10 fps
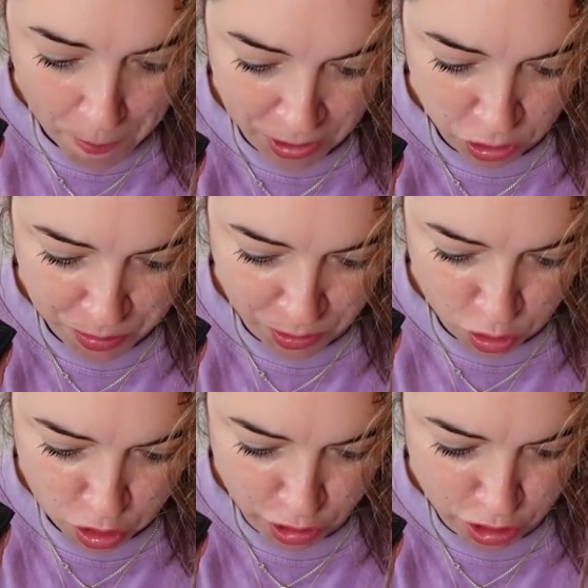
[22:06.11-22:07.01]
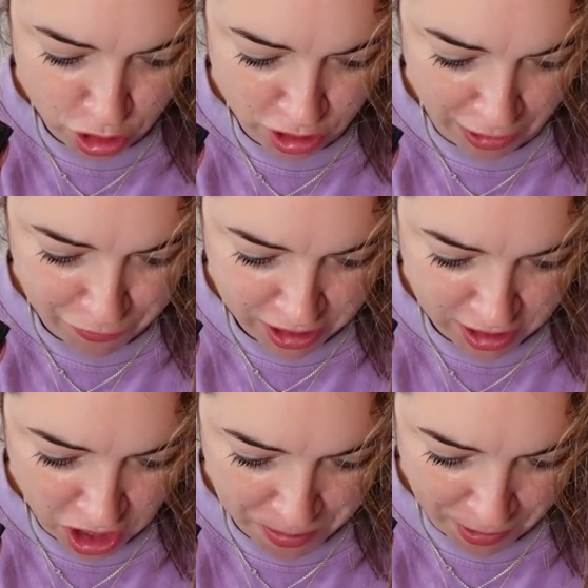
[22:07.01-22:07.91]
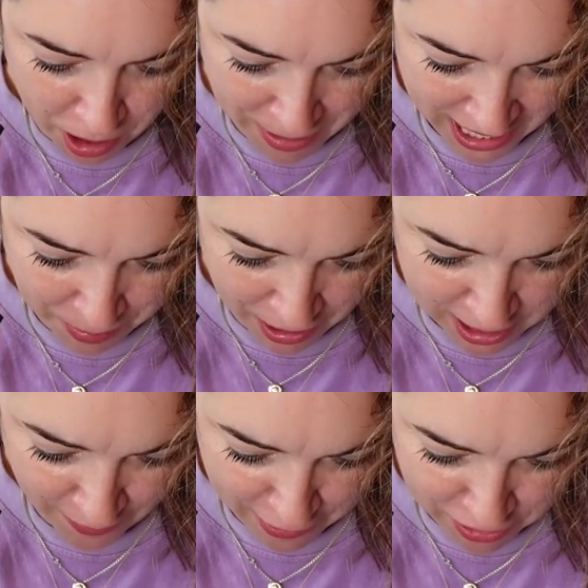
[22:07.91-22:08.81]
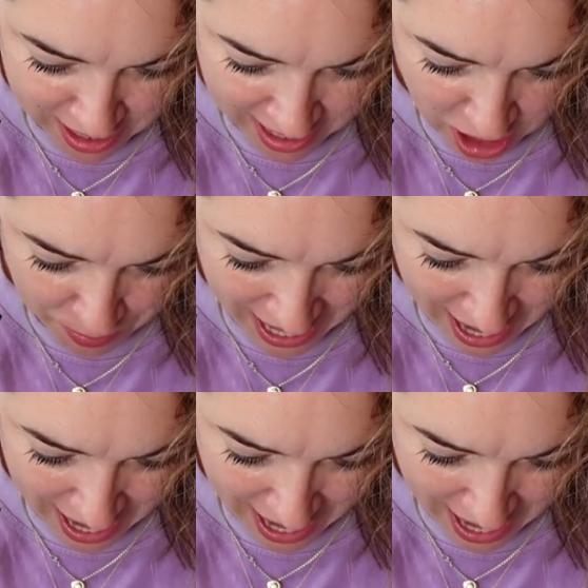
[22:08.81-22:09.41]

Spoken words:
buildable, true to coverage, designed by our makeup artists for every skin type and